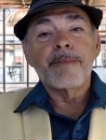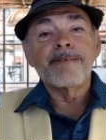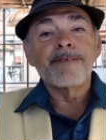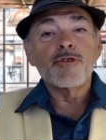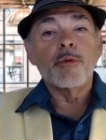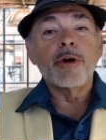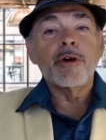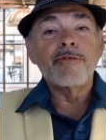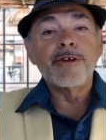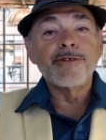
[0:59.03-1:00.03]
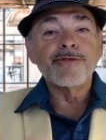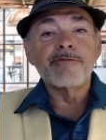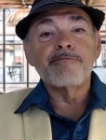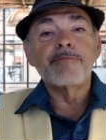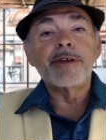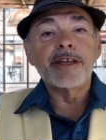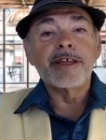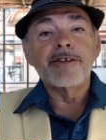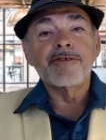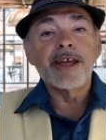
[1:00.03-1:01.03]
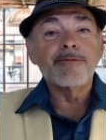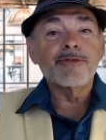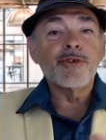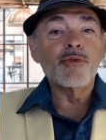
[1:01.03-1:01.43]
12 years of being in the same school.